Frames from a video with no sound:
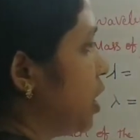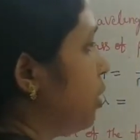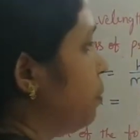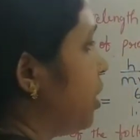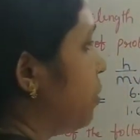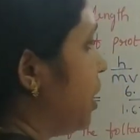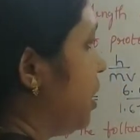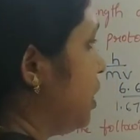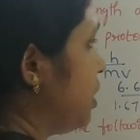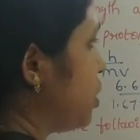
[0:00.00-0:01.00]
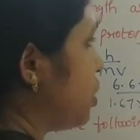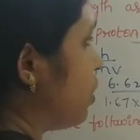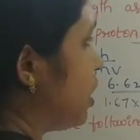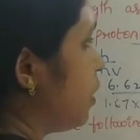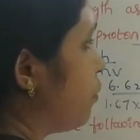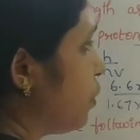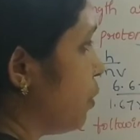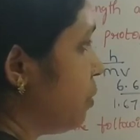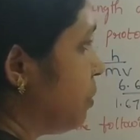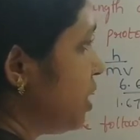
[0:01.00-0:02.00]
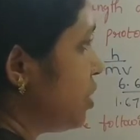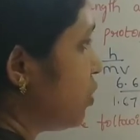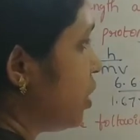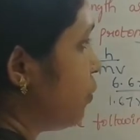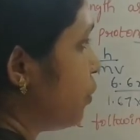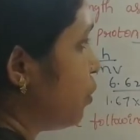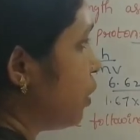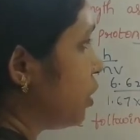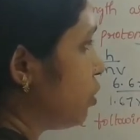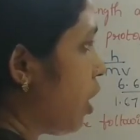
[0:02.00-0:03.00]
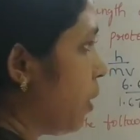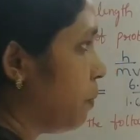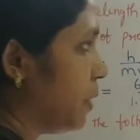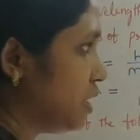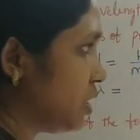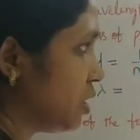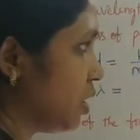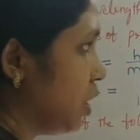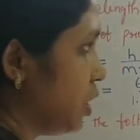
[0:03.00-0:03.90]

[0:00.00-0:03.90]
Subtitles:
10 power minus 24. Minus 24 going to our plus